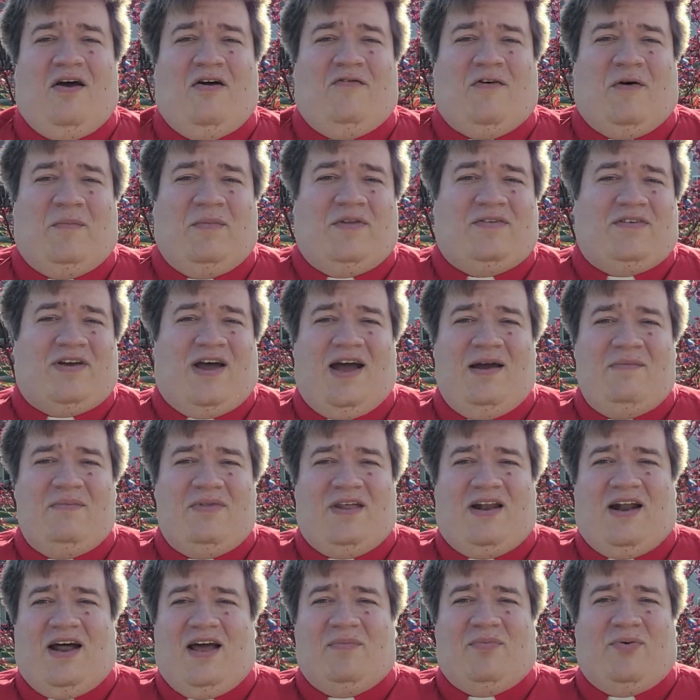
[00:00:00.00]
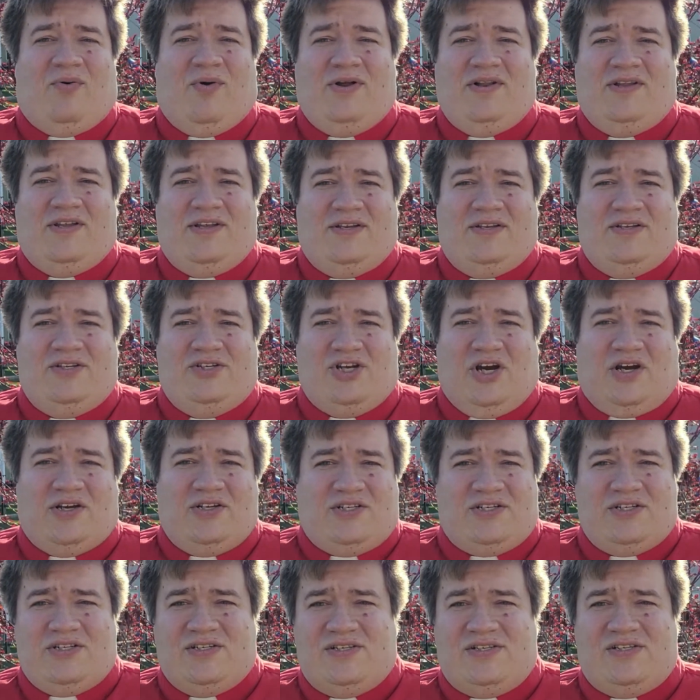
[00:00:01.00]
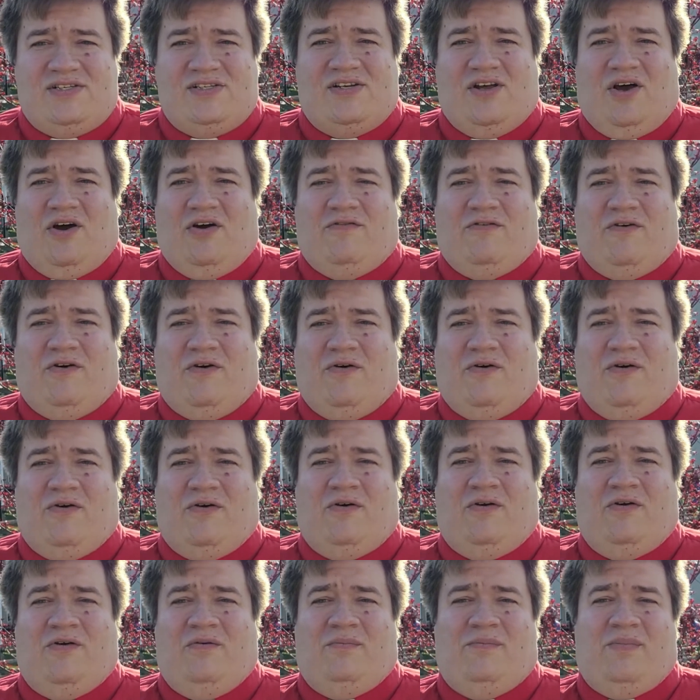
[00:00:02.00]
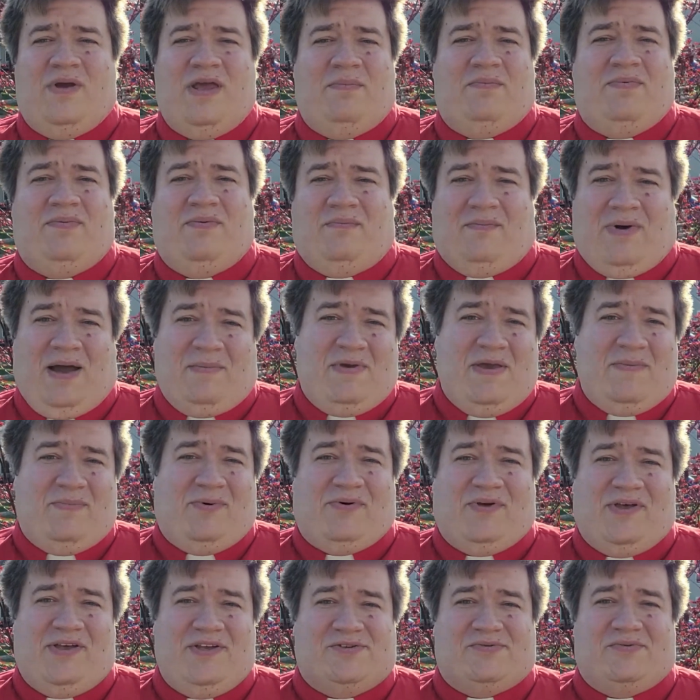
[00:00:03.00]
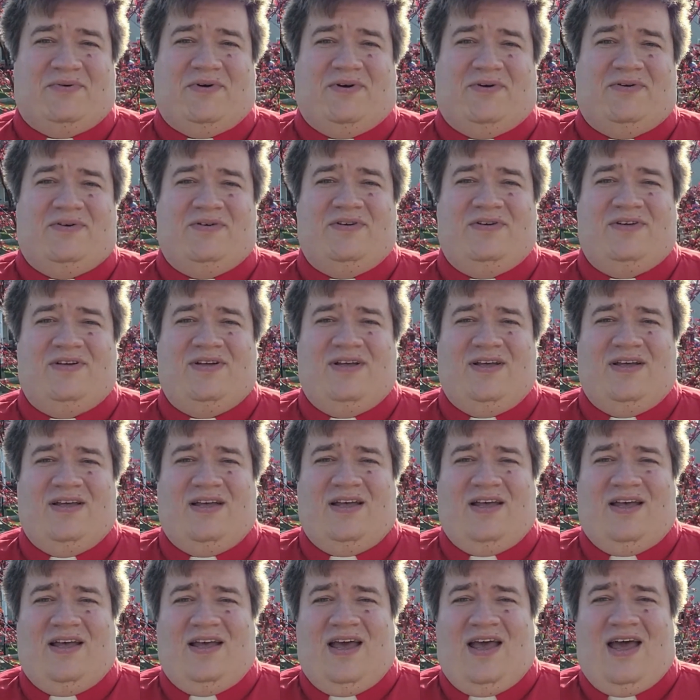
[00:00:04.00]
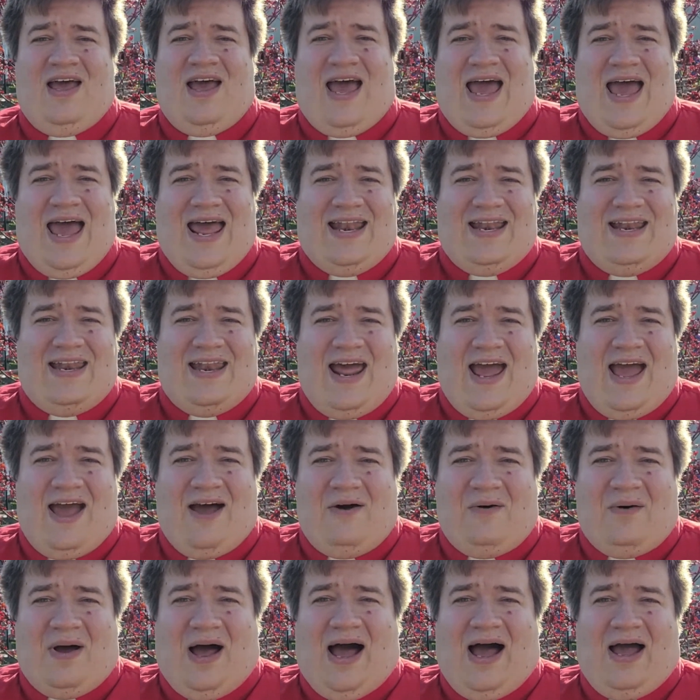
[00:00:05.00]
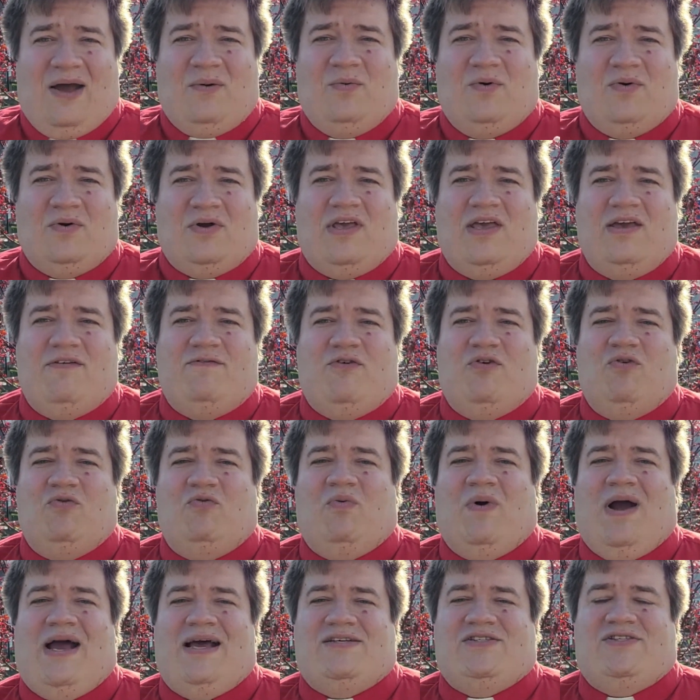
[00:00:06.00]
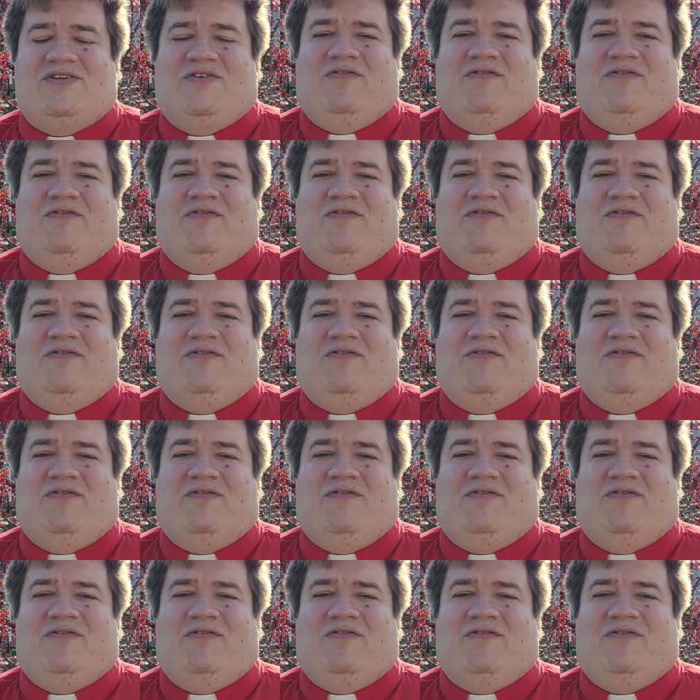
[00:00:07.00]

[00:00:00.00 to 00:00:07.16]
from the time that I appointed judges over people, my people Israel, and now I will give you rest